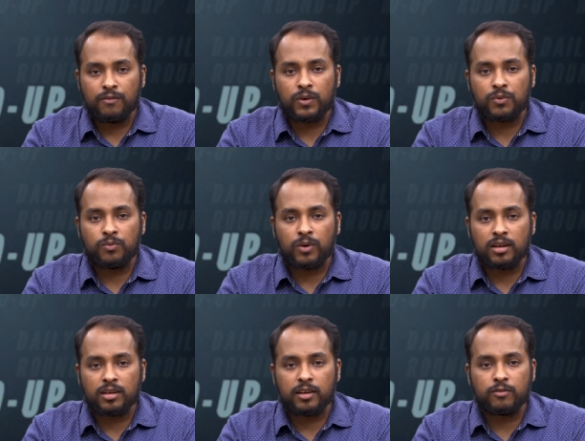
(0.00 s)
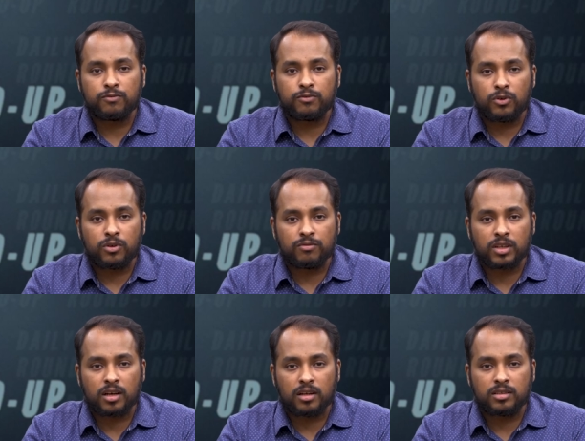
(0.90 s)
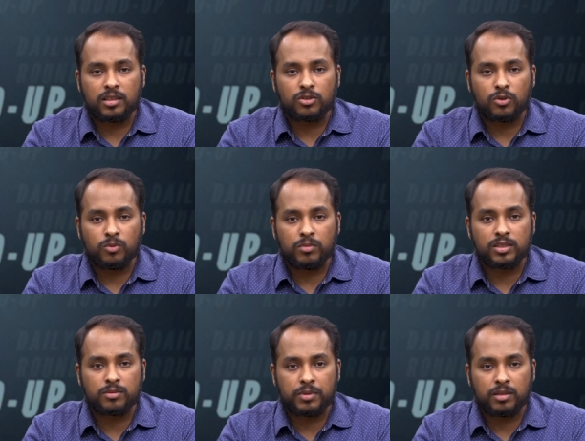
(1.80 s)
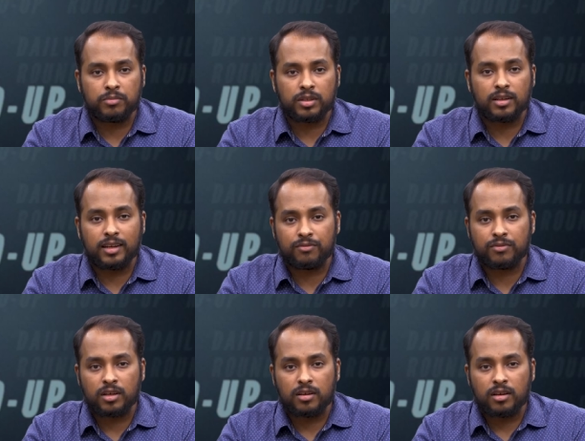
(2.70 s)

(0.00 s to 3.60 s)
where 1 in 4 of the country's homeless people live.